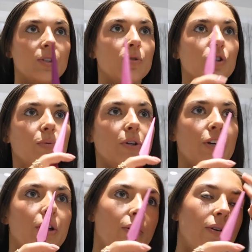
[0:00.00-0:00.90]
What shall we
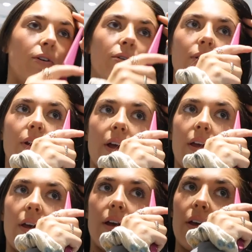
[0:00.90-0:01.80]
do? Should we do
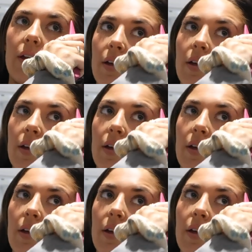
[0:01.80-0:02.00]
like a